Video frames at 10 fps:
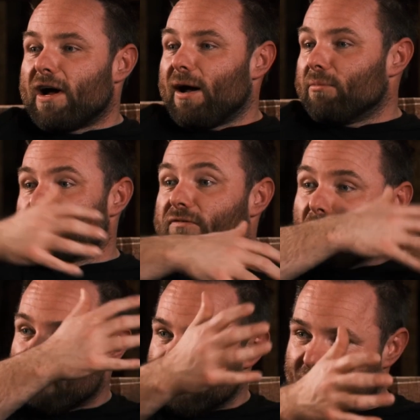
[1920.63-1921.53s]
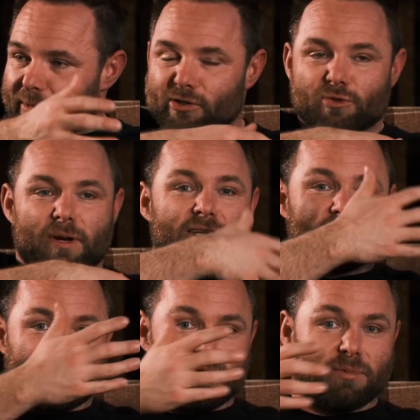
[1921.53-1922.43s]
farmed for environmental
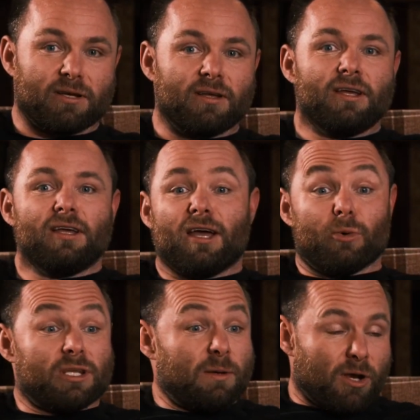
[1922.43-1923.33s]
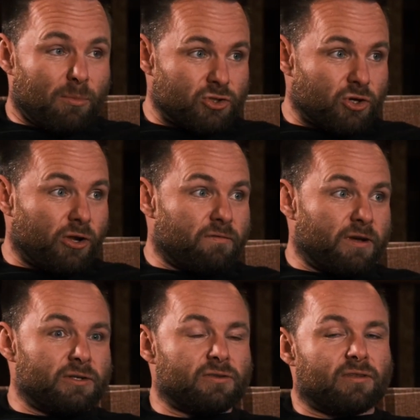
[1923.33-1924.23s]
space and would keep a lot more soil in
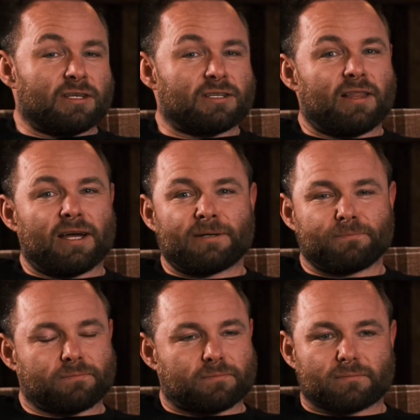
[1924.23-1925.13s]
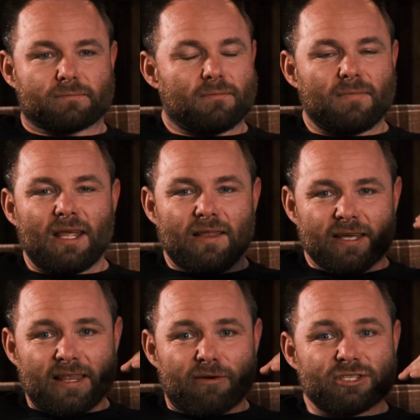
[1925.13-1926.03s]
fields and things like that. I
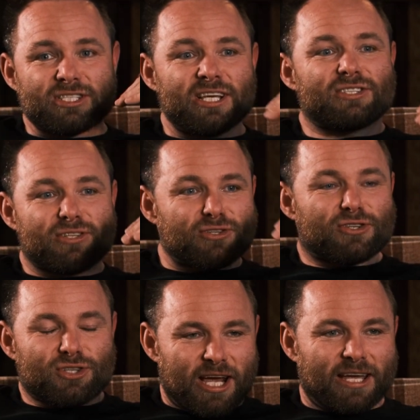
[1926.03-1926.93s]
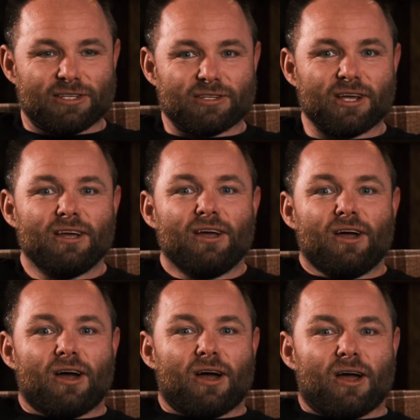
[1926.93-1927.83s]
think that resistance to change
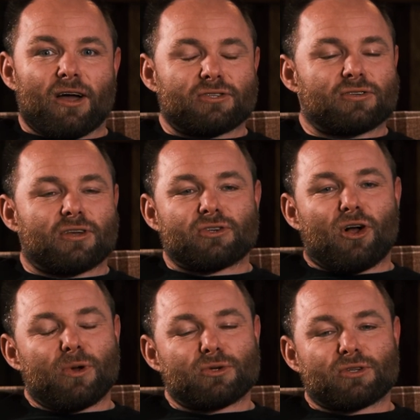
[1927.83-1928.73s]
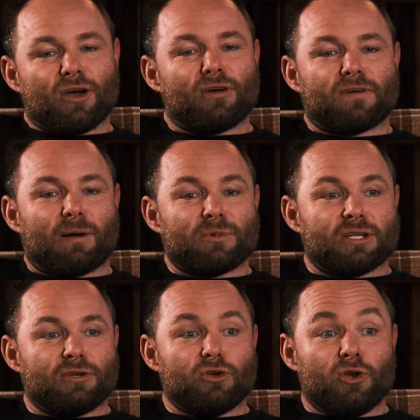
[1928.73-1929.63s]
has almost hurt farmers
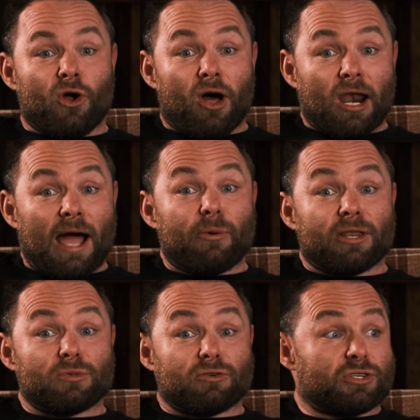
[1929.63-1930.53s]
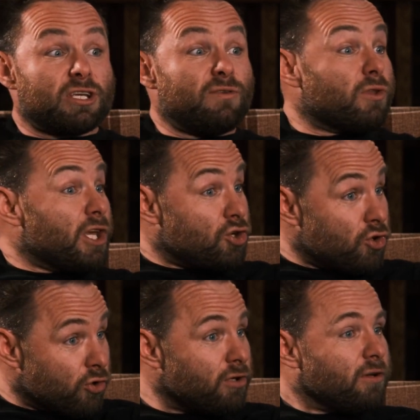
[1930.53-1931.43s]
in not allowing them to receive what they
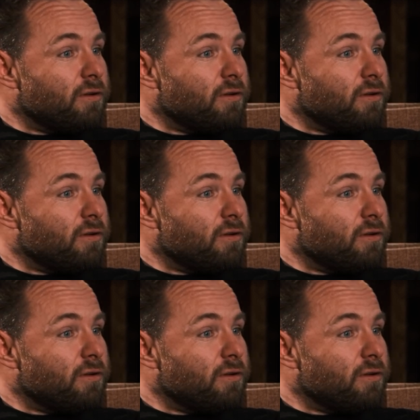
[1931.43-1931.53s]
should